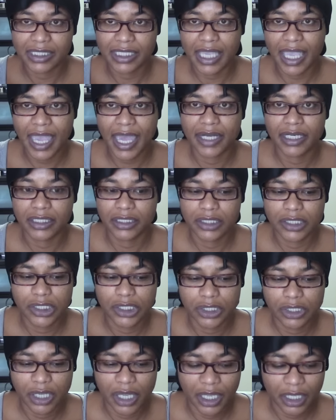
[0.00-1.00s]
They had
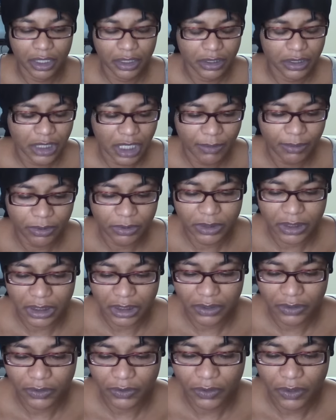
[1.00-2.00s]
a, a double
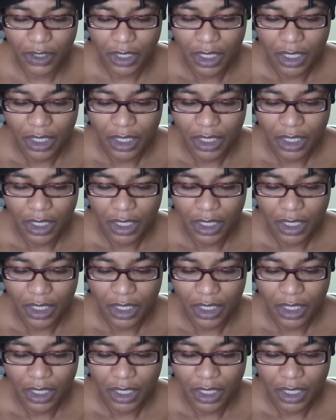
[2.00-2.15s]
deal